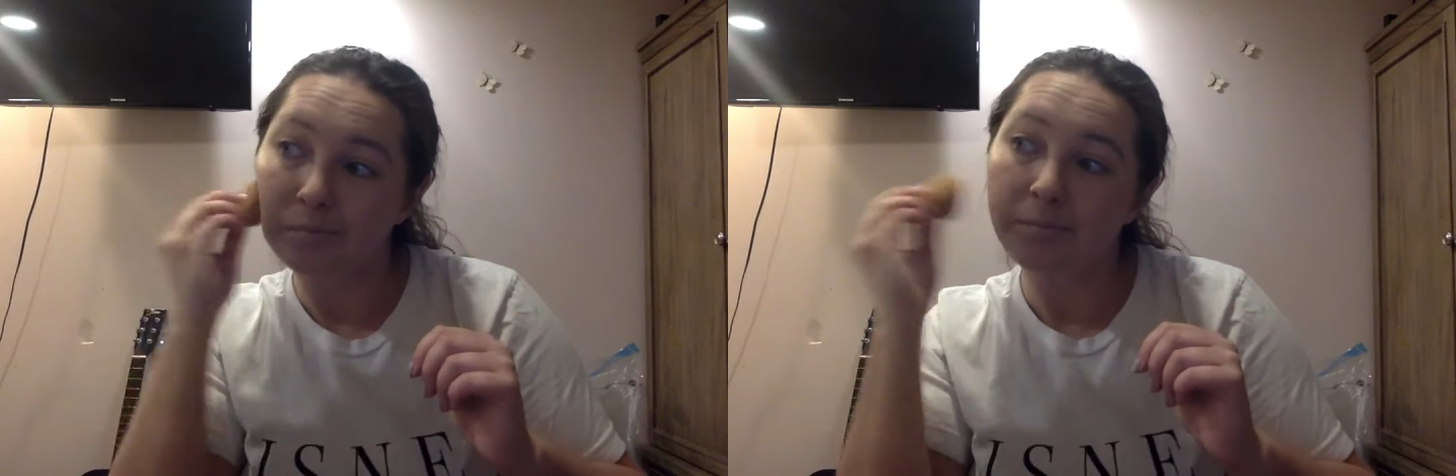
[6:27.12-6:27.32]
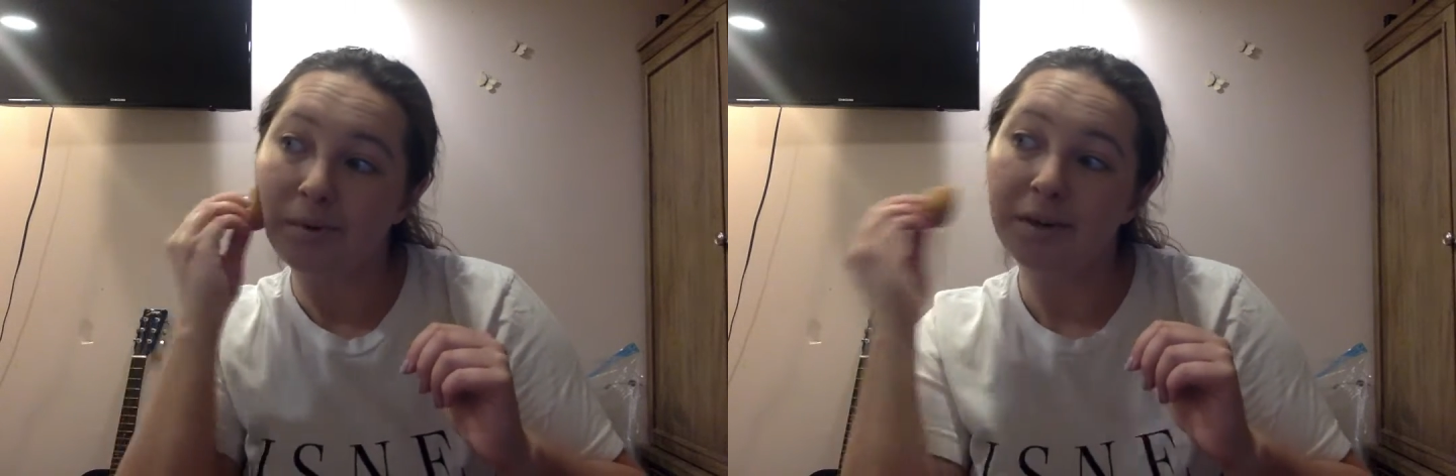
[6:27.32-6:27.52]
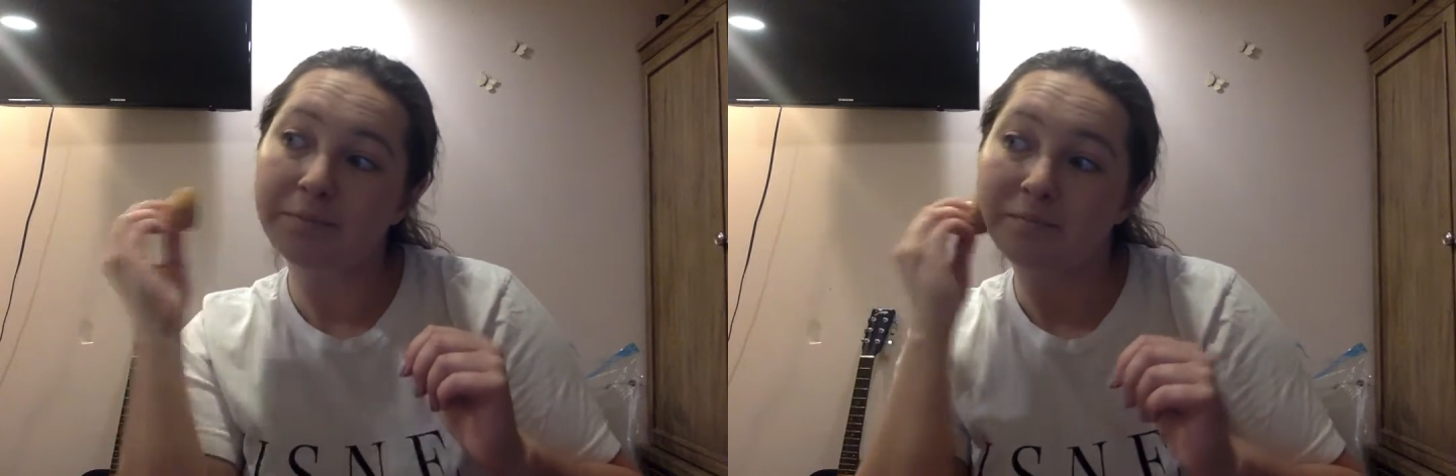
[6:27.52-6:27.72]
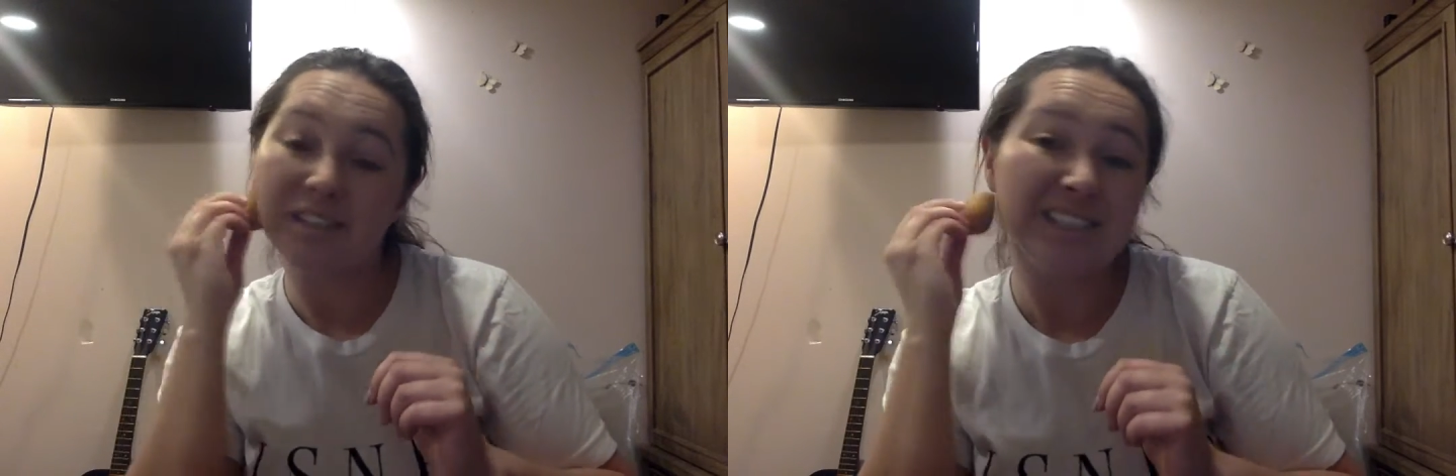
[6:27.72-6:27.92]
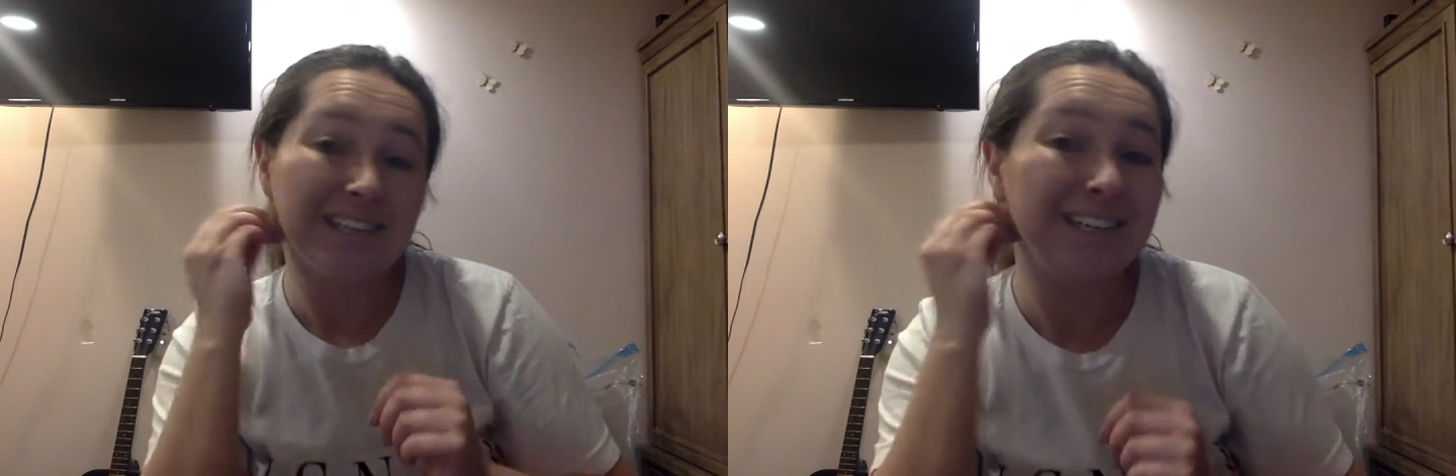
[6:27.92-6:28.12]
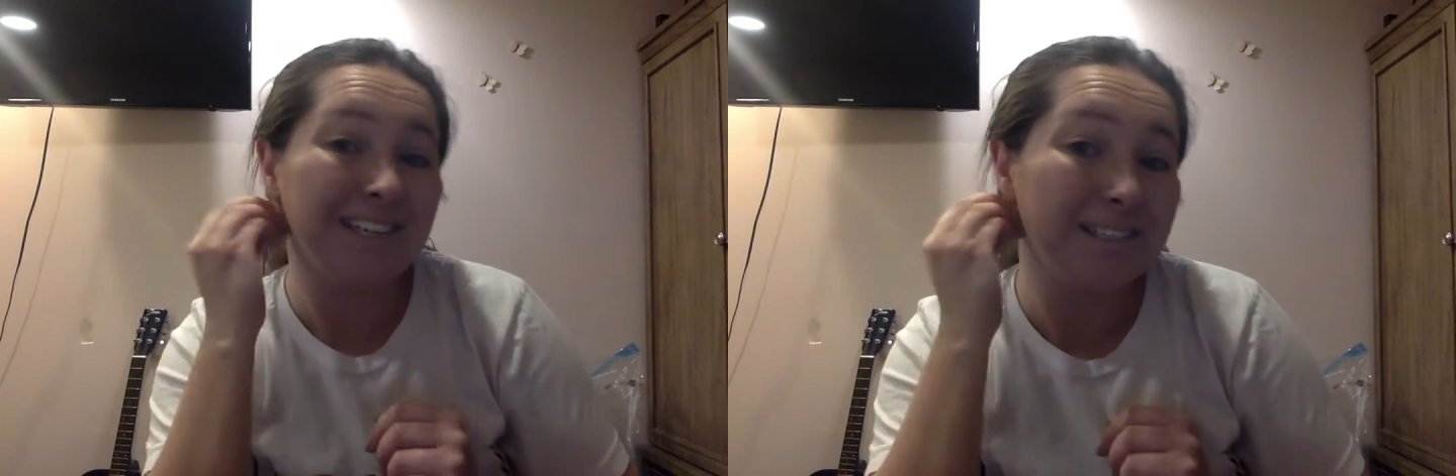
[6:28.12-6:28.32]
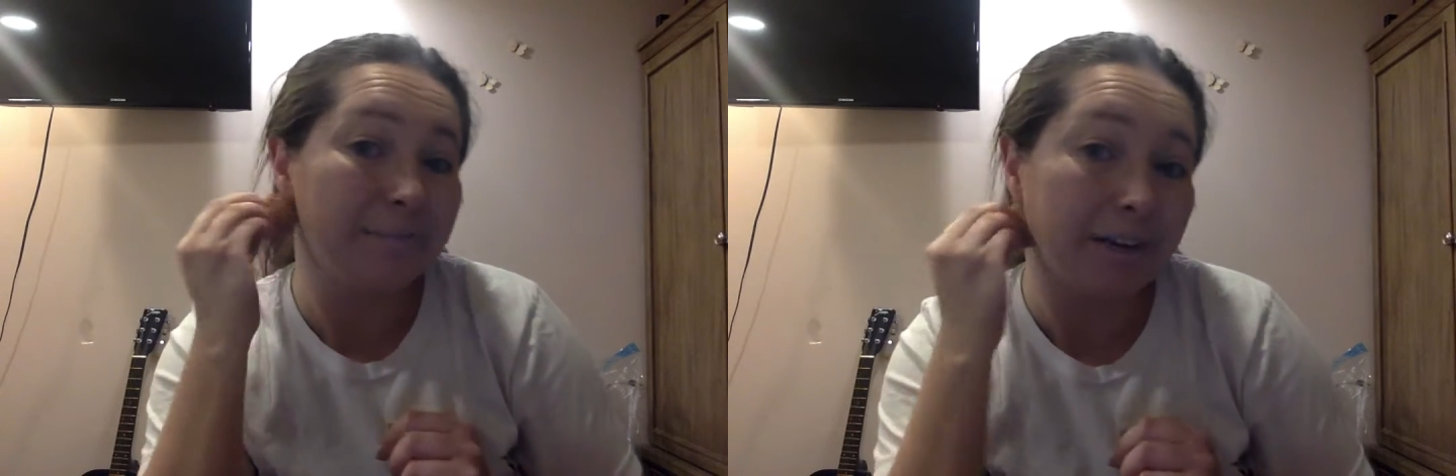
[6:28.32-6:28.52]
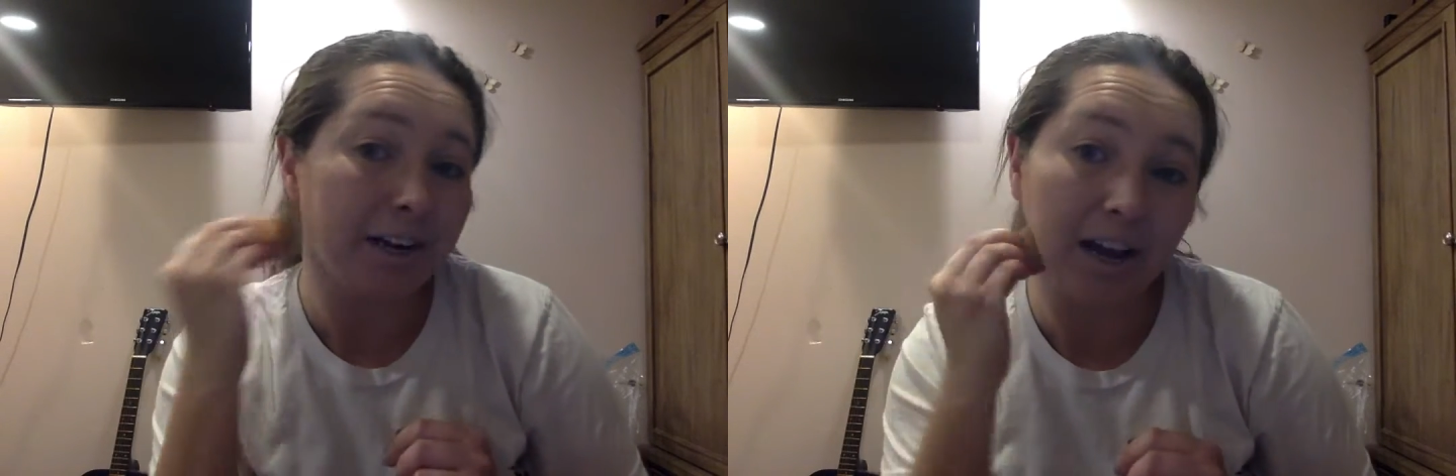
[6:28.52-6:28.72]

But this is my